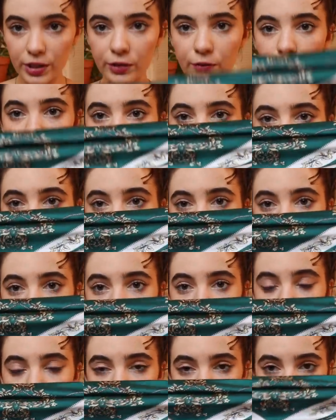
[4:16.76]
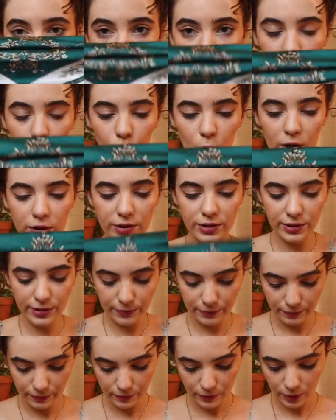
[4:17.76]
like fold it down like
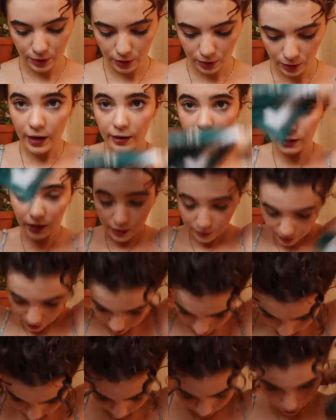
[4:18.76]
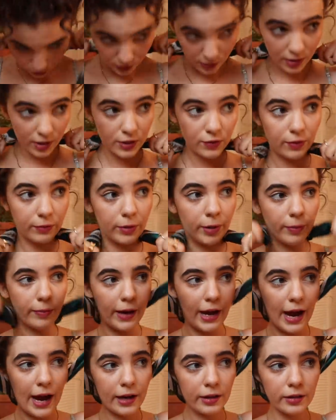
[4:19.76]
once, and then I'm just gonna use this from the
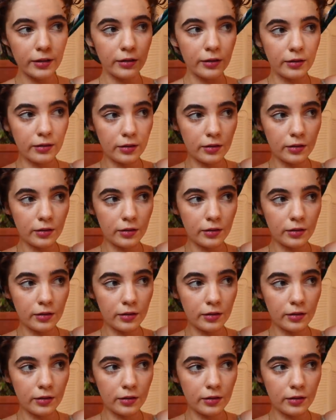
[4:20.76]
back.